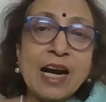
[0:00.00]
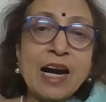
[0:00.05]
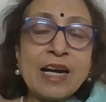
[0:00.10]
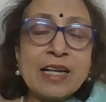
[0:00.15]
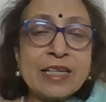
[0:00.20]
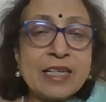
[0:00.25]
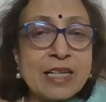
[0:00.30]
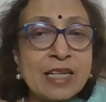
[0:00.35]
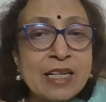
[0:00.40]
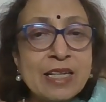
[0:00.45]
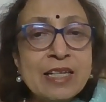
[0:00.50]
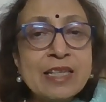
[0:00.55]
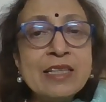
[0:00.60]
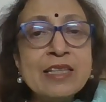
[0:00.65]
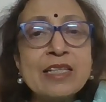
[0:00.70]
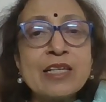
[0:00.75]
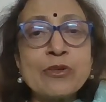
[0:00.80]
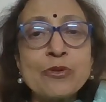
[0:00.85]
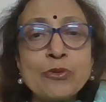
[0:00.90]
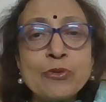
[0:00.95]
I
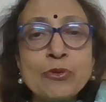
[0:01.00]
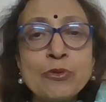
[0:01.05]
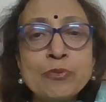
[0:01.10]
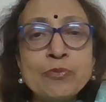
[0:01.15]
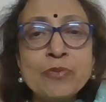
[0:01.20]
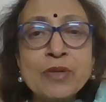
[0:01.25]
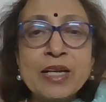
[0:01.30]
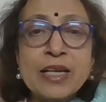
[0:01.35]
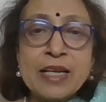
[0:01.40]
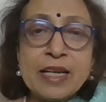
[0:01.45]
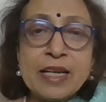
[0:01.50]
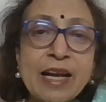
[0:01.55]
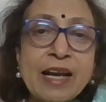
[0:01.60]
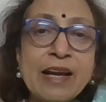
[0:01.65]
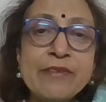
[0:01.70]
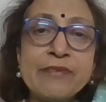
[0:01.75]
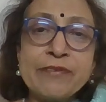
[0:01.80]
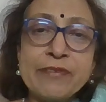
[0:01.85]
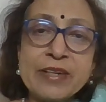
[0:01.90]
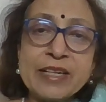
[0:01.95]
clean the room
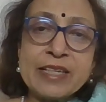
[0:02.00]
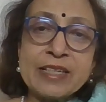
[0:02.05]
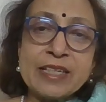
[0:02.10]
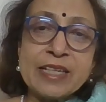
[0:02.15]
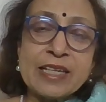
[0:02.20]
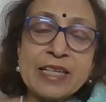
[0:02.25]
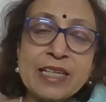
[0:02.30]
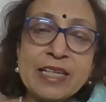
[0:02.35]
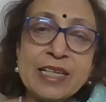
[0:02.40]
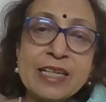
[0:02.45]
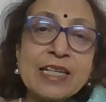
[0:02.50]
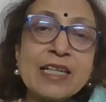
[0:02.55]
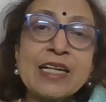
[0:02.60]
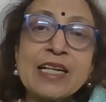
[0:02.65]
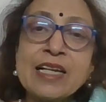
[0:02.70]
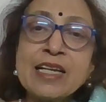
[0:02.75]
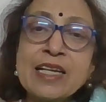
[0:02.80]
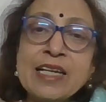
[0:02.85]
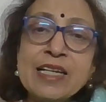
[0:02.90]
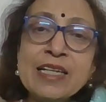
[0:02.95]
every day.
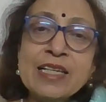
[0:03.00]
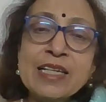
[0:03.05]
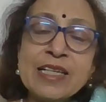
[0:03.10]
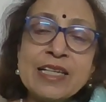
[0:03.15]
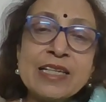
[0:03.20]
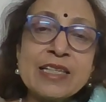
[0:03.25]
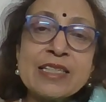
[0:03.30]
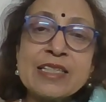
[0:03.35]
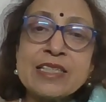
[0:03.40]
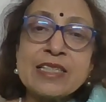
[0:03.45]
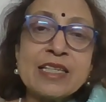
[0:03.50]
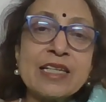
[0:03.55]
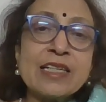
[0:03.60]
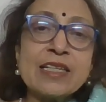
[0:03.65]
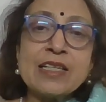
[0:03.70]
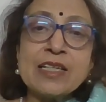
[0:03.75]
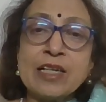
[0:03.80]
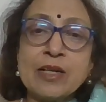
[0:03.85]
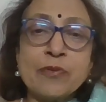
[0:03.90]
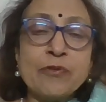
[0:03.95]
Clean is
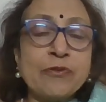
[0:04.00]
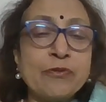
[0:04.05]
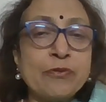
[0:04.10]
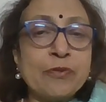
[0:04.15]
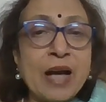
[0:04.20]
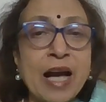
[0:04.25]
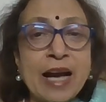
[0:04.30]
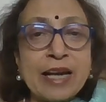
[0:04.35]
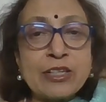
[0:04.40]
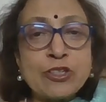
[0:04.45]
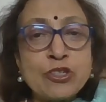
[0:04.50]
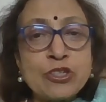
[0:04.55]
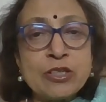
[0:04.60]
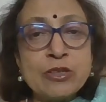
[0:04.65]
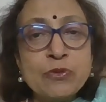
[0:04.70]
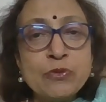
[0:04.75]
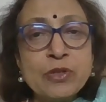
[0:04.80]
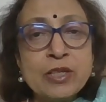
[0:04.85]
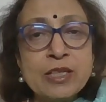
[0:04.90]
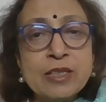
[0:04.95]
an
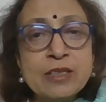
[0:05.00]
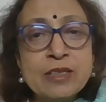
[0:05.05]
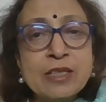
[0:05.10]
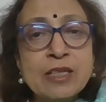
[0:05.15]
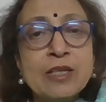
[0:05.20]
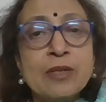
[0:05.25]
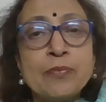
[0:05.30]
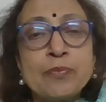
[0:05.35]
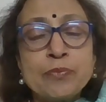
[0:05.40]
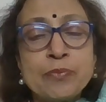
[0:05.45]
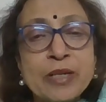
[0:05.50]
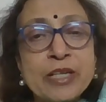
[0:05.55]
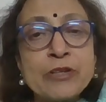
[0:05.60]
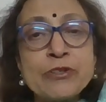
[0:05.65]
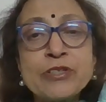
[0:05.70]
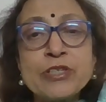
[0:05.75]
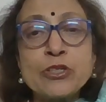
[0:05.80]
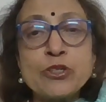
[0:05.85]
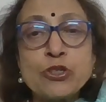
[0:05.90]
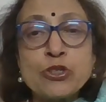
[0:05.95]
action word
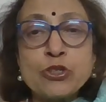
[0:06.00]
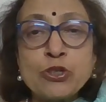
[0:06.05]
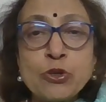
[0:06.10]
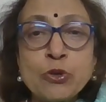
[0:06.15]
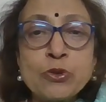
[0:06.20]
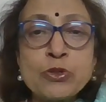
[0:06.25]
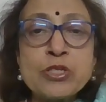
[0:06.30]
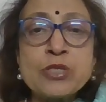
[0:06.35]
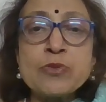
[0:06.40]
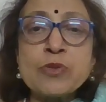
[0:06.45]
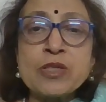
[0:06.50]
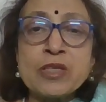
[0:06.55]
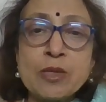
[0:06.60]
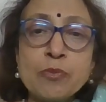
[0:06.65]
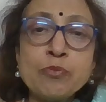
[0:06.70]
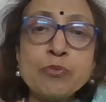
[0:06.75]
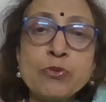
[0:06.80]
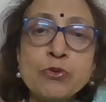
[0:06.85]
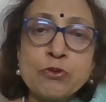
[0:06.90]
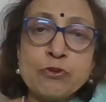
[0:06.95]
because it shows the
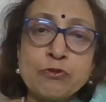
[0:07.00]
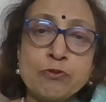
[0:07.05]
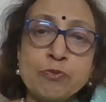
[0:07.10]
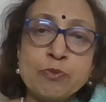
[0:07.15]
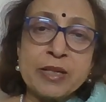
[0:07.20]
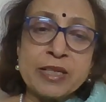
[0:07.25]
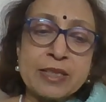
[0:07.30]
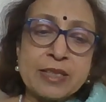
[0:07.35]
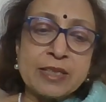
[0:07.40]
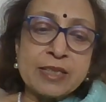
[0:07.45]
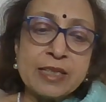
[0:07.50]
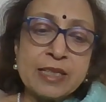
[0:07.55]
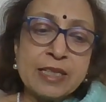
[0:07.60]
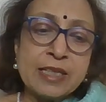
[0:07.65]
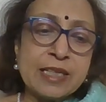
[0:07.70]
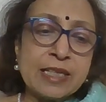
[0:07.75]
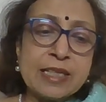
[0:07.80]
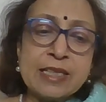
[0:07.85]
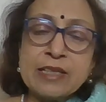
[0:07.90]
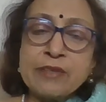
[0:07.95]
movement.
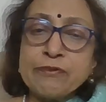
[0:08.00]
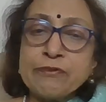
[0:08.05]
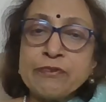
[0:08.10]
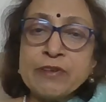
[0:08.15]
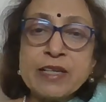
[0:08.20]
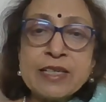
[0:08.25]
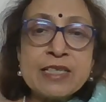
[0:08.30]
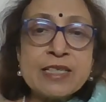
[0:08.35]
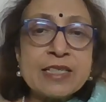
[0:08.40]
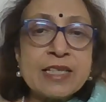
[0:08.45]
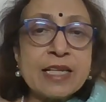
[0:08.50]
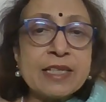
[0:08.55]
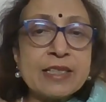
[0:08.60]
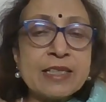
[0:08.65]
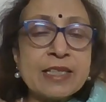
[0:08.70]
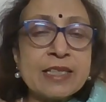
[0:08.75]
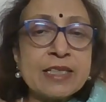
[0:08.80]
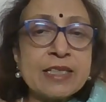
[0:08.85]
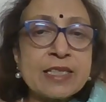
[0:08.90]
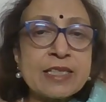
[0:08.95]
In the first
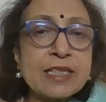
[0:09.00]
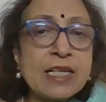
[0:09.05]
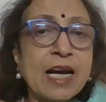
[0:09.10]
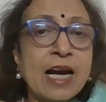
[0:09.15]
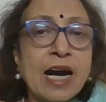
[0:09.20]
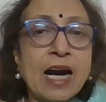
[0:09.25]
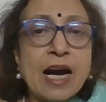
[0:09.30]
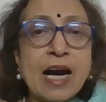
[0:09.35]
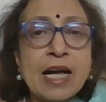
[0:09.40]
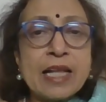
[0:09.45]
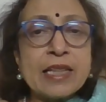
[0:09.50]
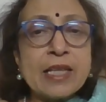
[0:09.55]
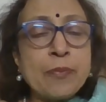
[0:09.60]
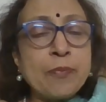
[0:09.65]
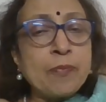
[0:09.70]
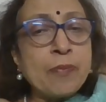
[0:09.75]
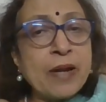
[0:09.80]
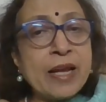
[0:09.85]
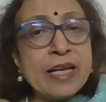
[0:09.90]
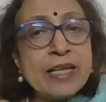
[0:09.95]
sentence, the
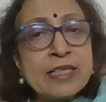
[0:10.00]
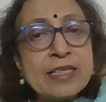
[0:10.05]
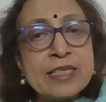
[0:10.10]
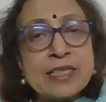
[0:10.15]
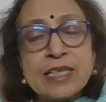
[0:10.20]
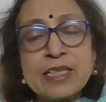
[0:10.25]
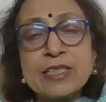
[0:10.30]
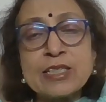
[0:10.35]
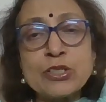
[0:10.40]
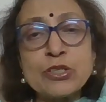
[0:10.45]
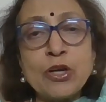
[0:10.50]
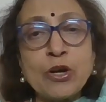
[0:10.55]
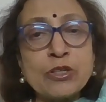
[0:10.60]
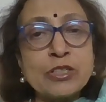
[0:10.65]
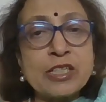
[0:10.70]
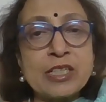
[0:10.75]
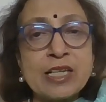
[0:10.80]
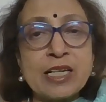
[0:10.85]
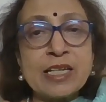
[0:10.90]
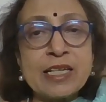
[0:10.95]
place is
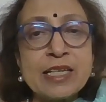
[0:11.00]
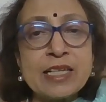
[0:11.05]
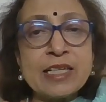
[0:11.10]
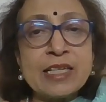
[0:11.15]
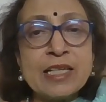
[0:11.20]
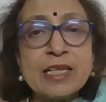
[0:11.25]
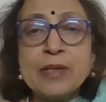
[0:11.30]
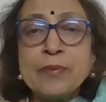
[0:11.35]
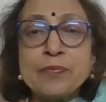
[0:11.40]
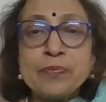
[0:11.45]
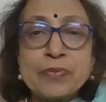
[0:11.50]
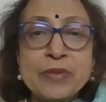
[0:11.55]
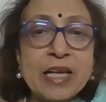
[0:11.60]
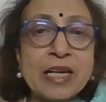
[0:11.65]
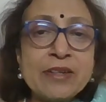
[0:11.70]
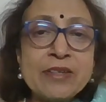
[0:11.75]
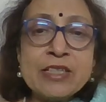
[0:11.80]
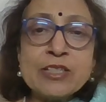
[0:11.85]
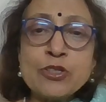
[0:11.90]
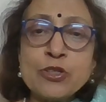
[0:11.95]
not clean.
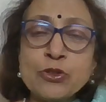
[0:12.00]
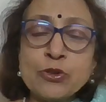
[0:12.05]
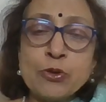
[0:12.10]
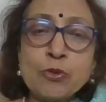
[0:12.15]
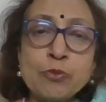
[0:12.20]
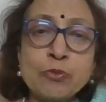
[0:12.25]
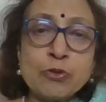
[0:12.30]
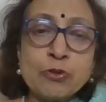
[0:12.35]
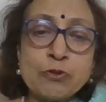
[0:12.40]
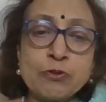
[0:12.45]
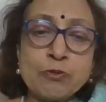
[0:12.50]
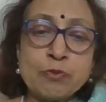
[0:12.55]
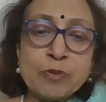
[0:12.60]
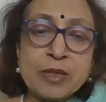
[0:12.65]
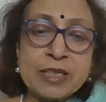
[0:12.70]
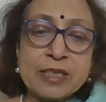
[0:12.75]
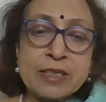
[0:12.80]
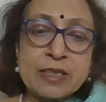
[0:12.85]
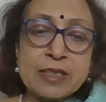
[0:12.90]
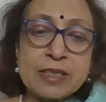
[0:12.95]
There is no
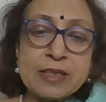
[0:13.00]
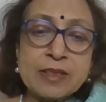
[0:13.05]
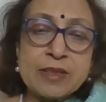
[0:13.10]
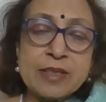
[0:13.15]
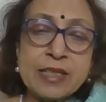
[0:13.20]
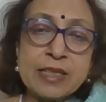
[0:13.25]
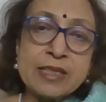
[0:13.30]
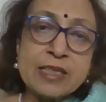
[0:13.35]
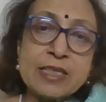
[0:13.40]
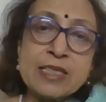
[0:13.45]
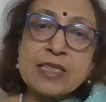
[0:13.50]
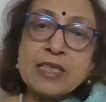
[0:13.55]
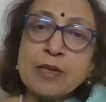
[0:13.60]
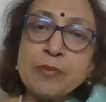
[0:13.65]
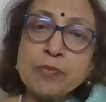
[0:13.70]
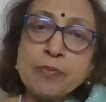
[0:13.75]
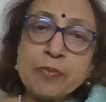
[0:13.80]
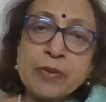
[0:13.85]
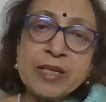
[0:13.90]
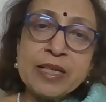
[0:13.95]
movement. It is
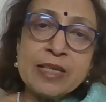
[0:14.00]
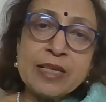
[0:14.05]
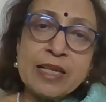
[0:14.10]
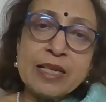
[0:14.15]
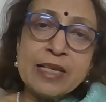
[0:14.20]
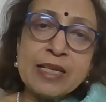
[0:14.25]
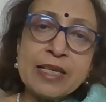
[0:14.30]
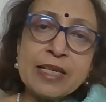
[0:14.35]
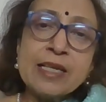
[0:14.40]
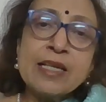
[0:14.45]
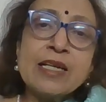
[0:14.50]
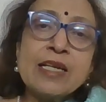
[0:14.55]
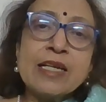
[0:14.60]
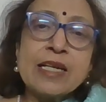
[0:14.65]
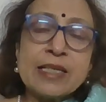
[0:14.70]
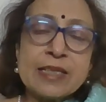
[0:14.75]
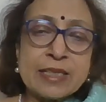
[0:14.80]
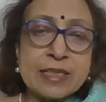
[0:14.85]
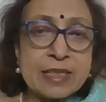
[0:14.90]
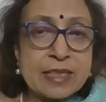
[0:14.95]
completely
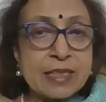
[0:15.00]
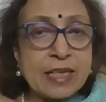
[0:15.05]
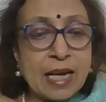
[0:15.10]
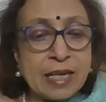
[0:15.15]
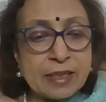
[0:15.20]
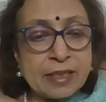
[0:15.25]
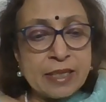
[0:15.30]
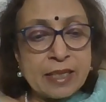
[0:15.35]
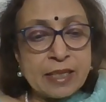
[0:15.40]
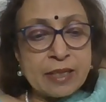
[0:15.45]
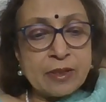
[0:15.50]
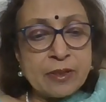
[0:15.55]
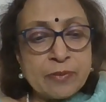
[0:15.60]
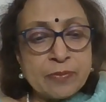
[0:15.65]
static.